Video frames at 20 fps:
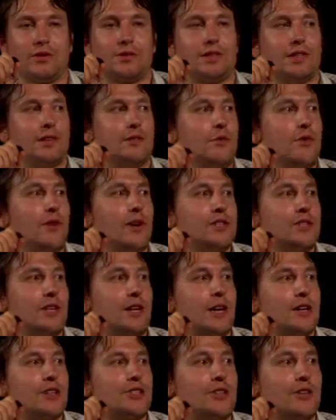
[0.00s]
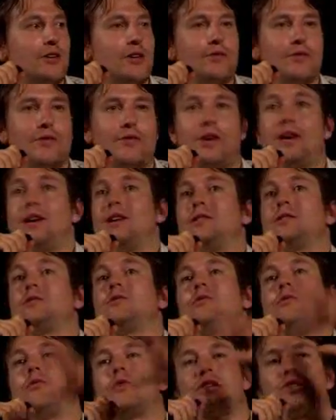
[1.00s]
cinema education I've ever had is
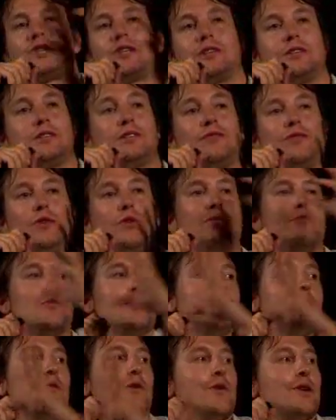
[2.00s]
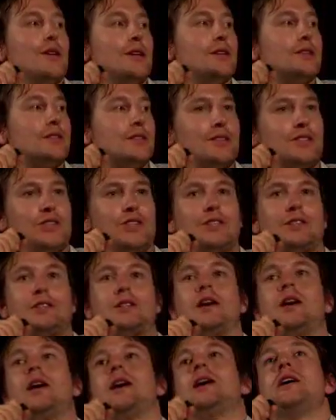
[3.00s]
watching this film with an audience, because you just
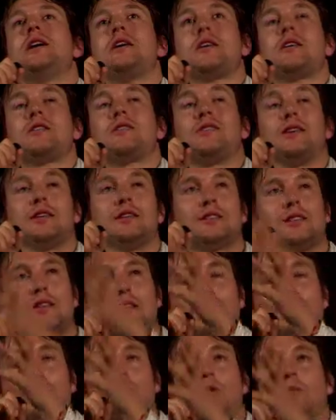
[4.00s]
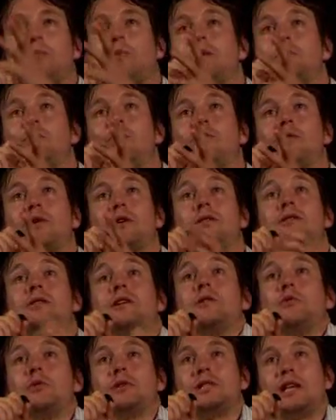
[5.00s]
things that you thought people wouldn't
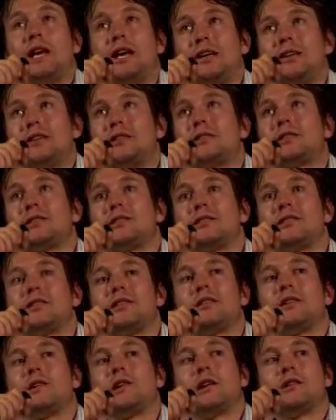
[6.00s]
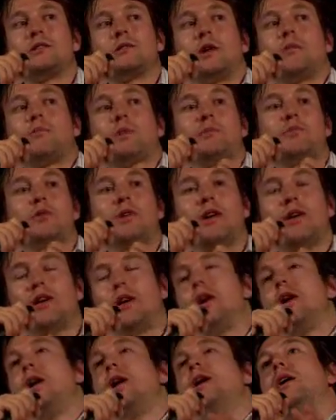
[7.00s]
think were tense, people go,
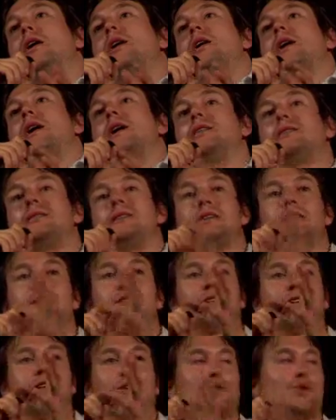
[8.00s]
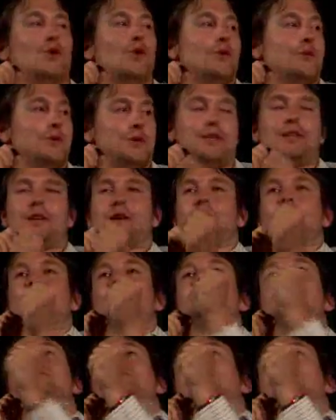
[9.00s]
and things that you thought were, you know,